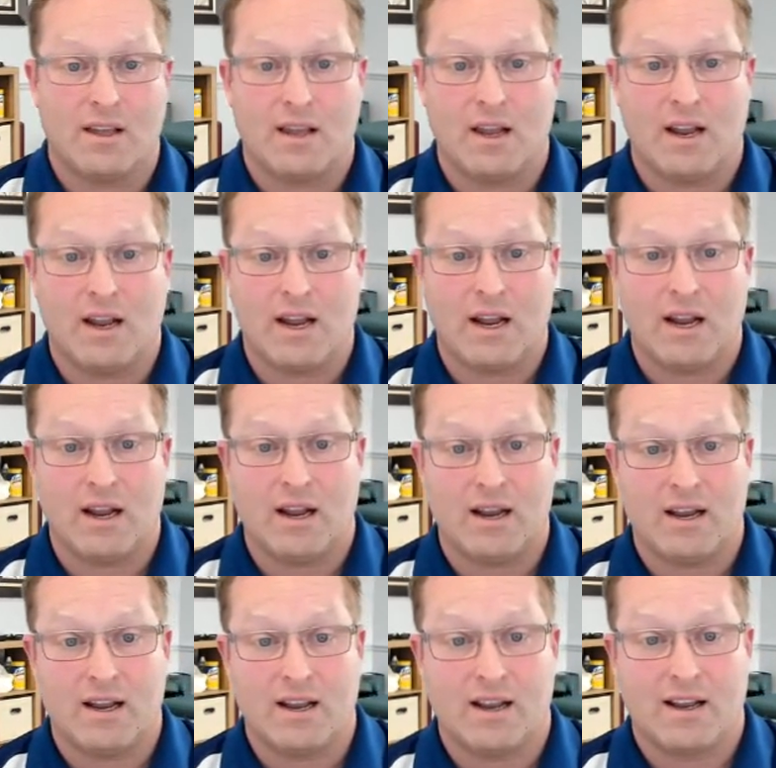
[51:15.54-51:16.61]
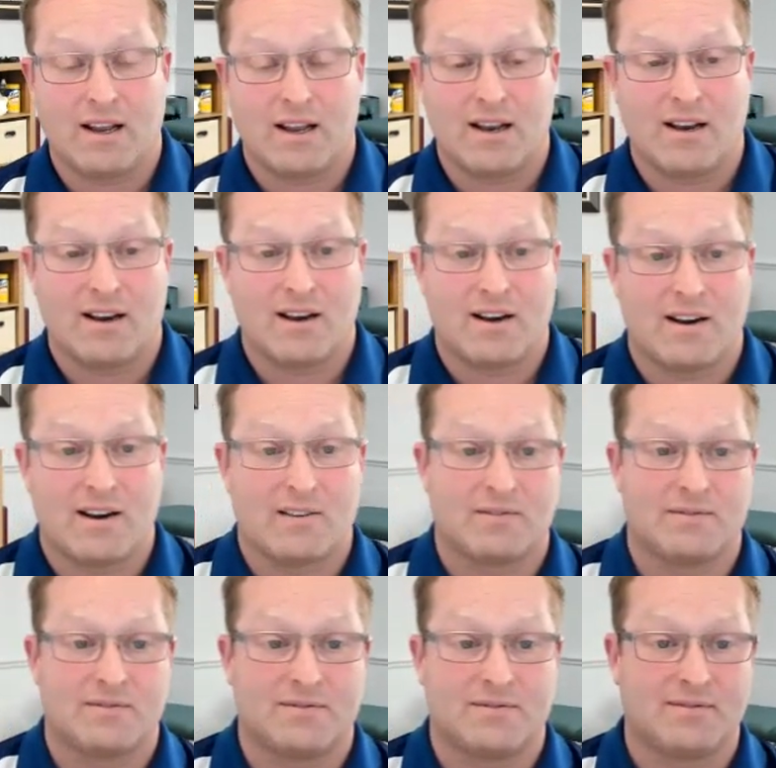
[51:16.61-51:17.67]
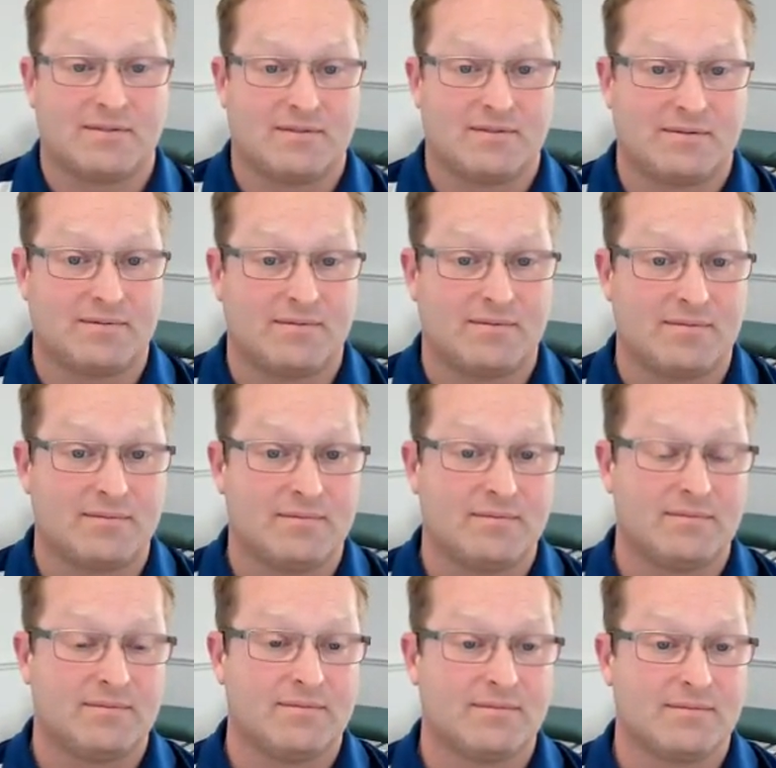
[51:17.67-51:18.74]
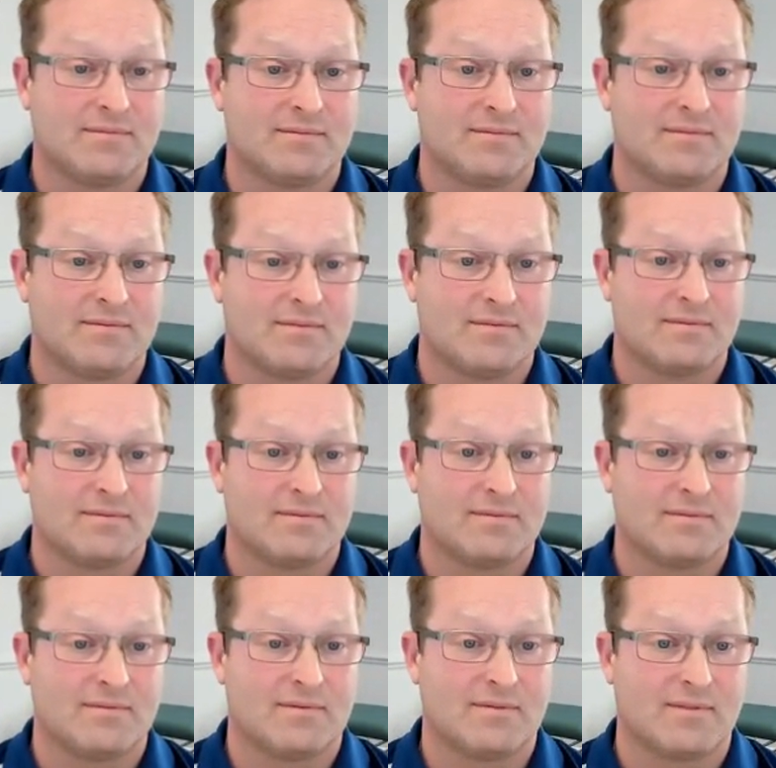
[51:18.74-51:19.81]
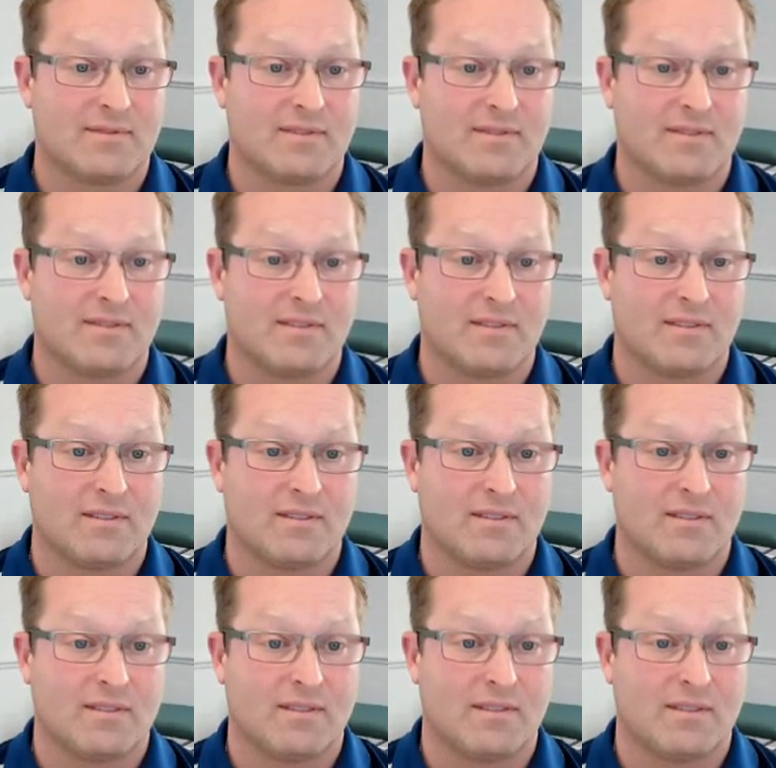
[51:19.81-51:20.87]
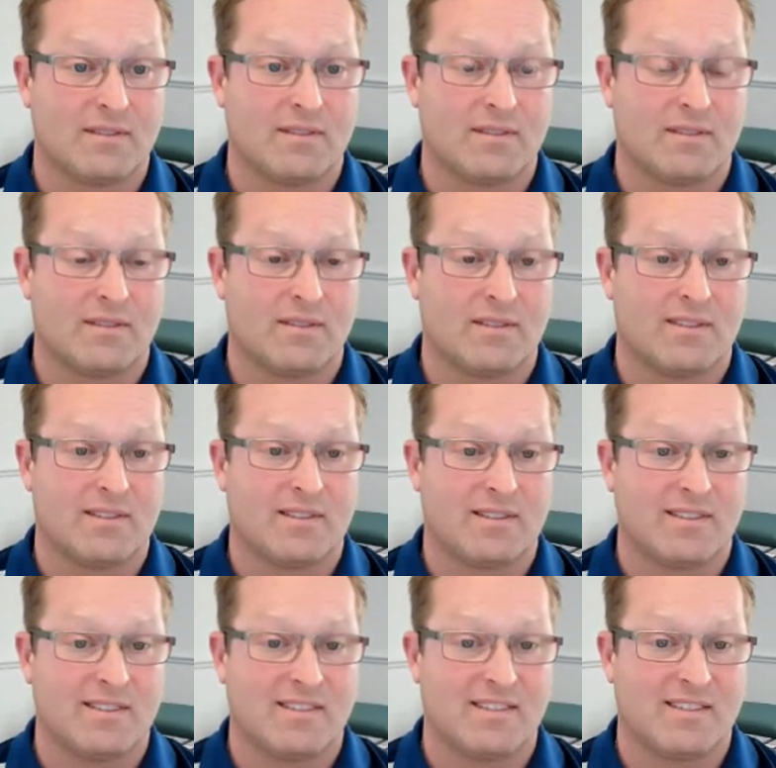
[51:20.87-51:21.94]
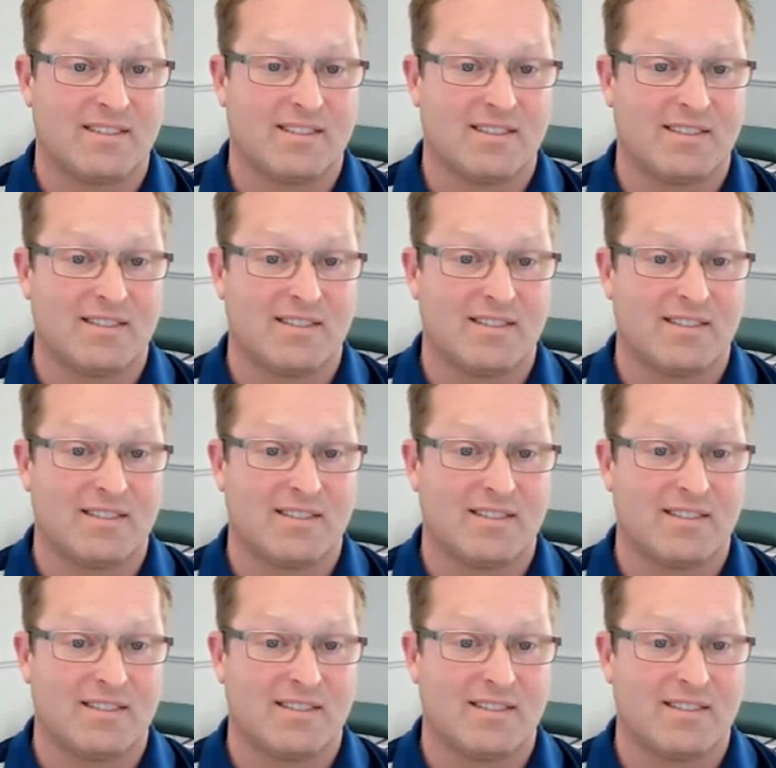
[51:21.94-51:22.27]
(silent)